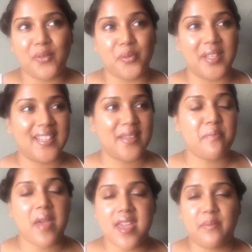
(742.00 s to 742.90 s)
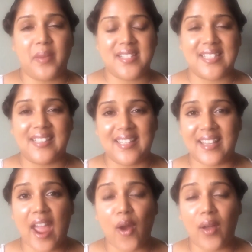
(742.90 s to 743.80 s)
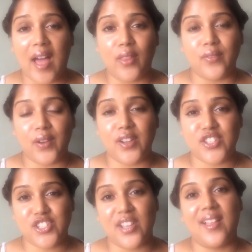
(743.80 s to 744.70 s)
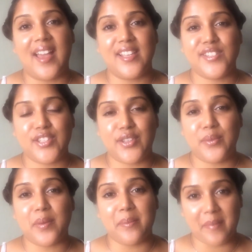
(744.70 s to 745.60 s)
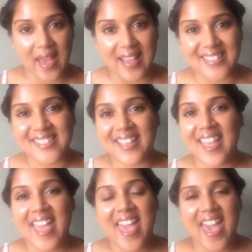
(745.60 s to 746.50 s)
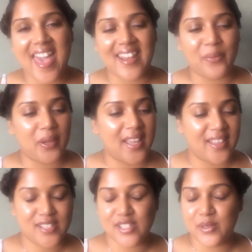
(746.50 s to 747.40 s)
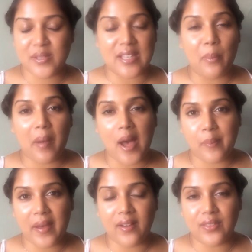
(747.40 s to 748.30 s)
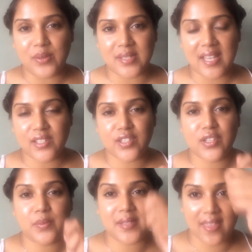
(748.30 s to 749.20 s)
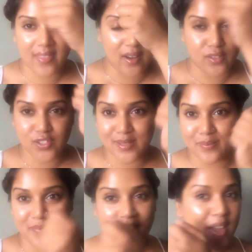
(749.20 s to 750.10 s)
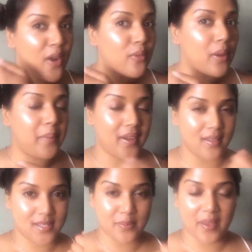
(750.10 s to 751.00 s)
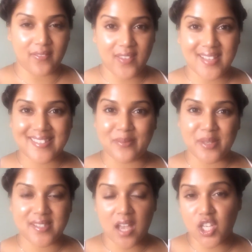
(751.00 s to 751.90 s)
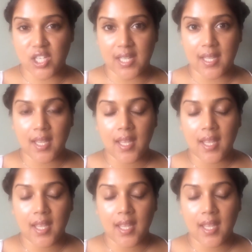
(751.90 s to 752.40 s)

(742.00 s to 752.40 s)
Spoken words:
really make basically an aloe vera gel ice cube mask. And what I like to do is I'll pop out those ice cubes and then I'll just rub it onto my face and massage it